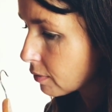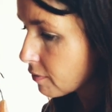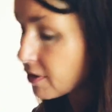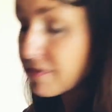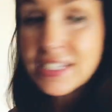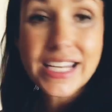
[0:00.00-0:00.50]

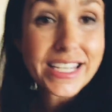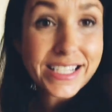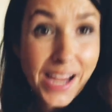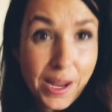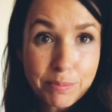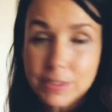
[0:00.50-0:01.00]
15
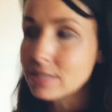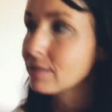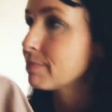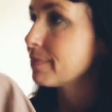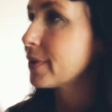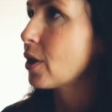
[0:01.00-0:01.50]
times
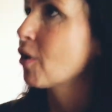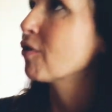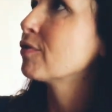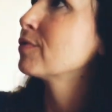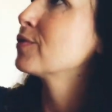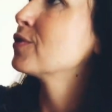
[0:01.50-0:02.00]
oh,
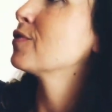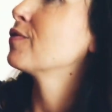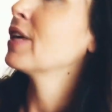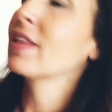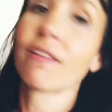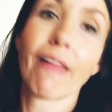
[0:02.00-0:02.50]

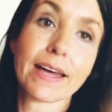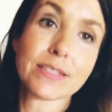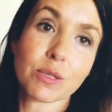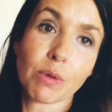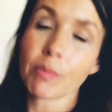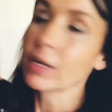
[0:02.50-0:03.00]
in the last
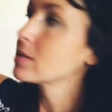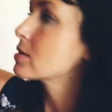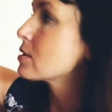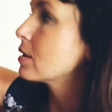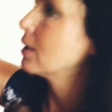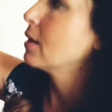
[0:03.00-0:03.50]
three
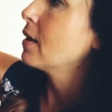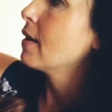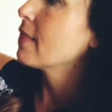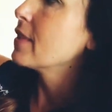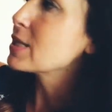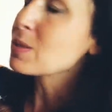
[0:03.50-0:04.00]
months
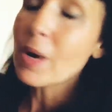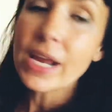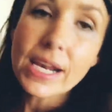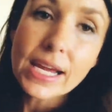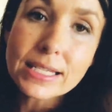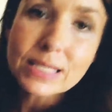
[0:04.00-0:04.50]
this one
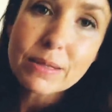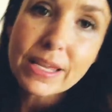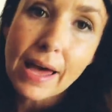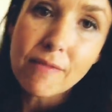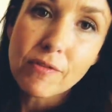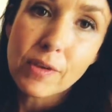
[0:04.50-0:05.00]
is the
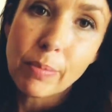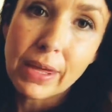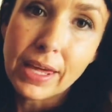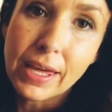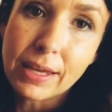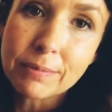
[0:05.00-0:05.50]

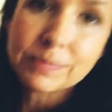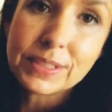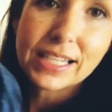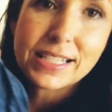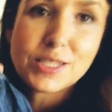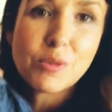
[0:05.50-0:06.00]
mvp
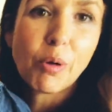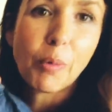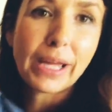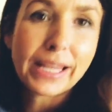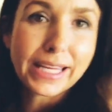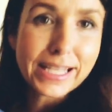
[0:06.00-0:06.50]
super
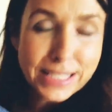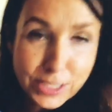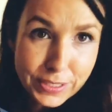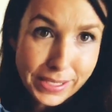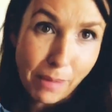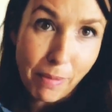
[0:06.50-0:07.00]
wrinkly because it
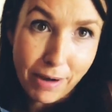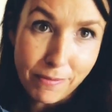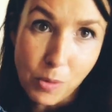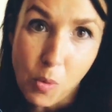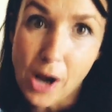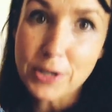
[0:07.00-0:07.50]
just came out of
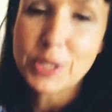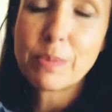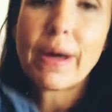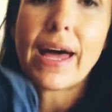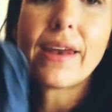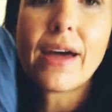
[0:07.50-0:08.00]
the wash.
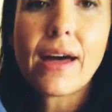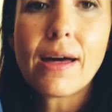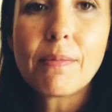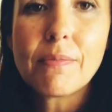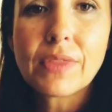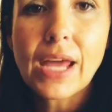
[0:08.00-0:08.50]
But
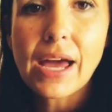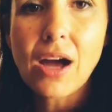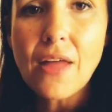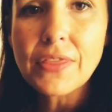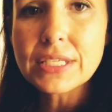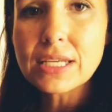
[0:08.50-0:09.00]
um, I
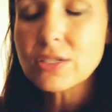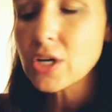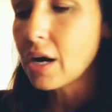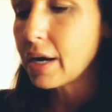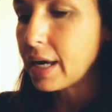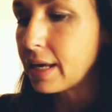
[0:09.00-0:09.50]
got this at
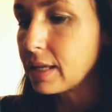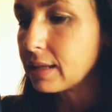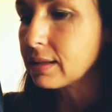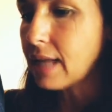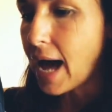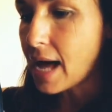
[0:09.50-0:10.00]
Target
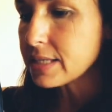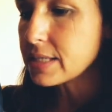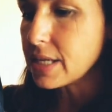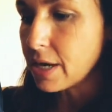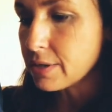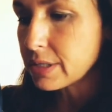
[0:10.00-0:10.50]
last
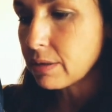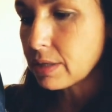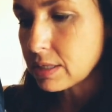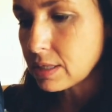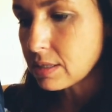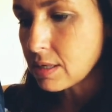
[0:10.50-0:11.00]
year, so
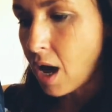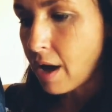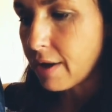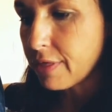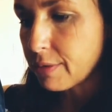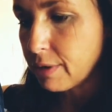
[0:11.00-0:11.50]
this is
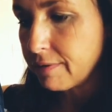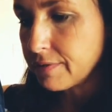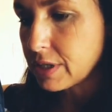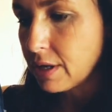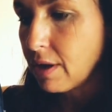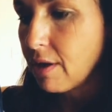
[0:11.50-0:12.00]
not a
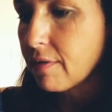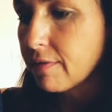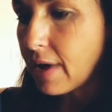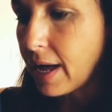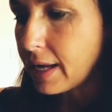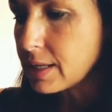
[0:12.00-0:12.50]
thrift
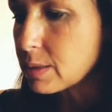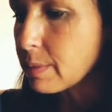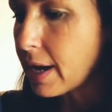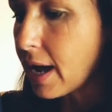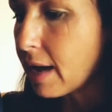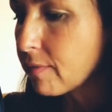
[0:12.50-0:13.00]
find, but
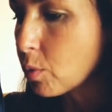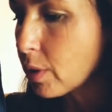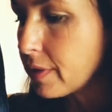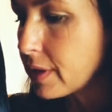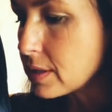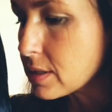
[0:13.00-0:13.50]
I have
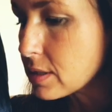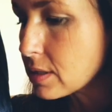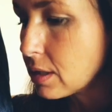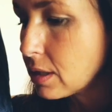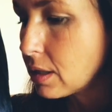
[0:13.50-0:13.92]
worn this